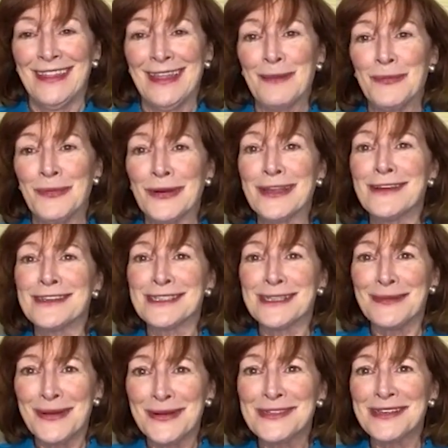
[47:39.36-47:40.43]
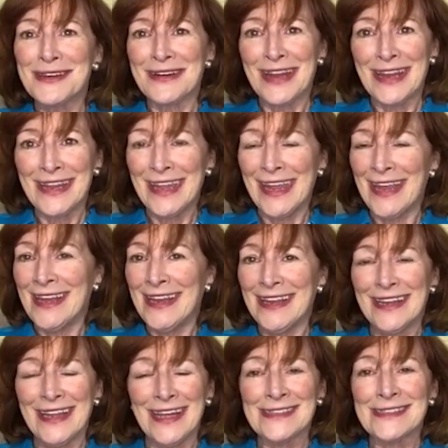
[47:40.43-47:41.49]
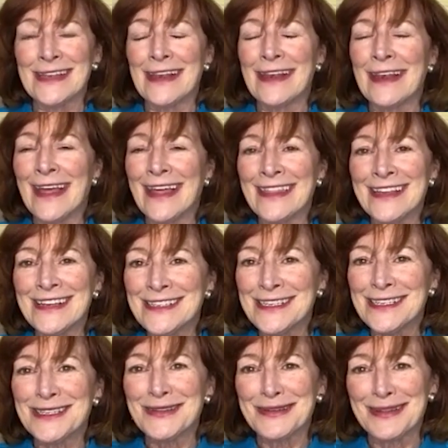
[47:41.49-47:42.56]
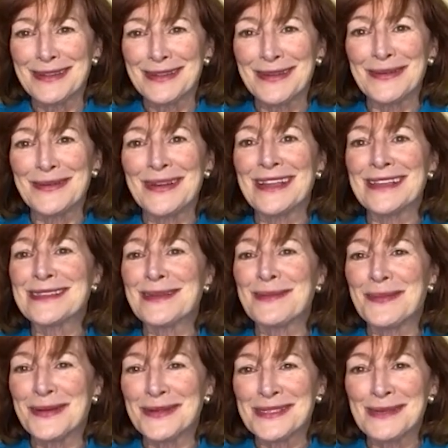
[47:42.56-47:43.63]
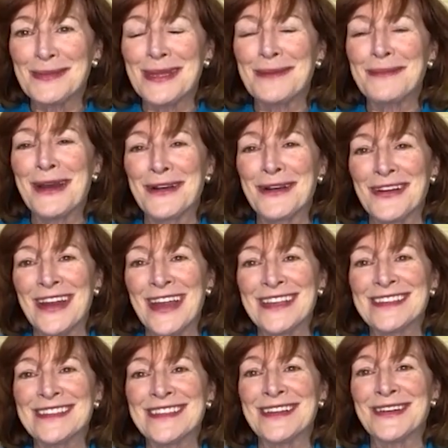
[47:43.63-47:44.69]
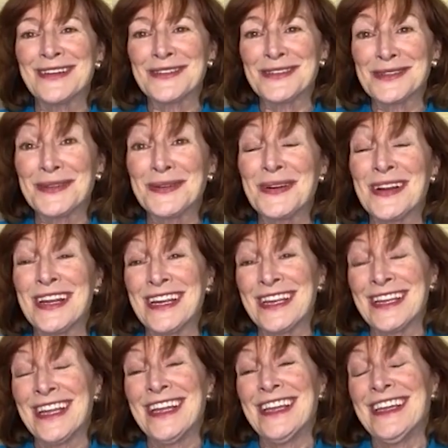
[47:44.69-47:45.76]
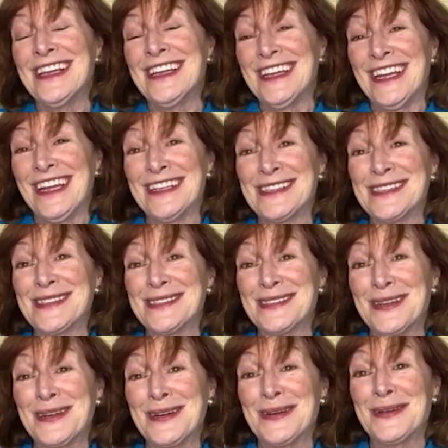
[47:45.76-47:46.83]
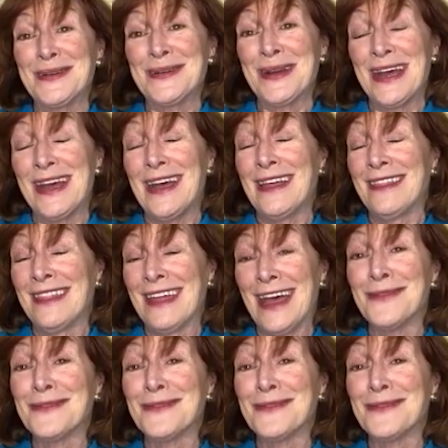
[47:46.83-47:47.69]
that book you're supposed to write, Katy, it has nothing to do with you. And it's supposed to be about Grace and her story. And so and